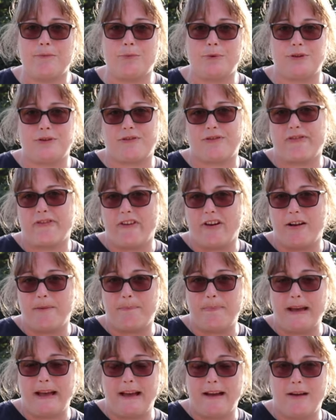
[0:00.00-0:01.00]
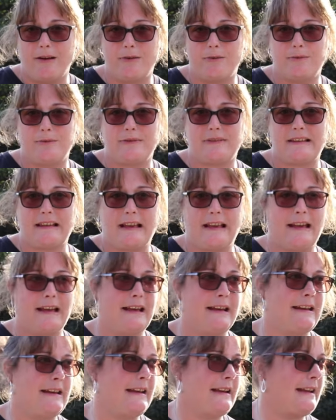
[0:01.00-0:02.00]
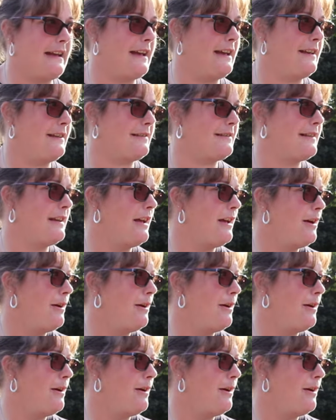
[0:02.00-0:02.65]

which is five pounds and it gets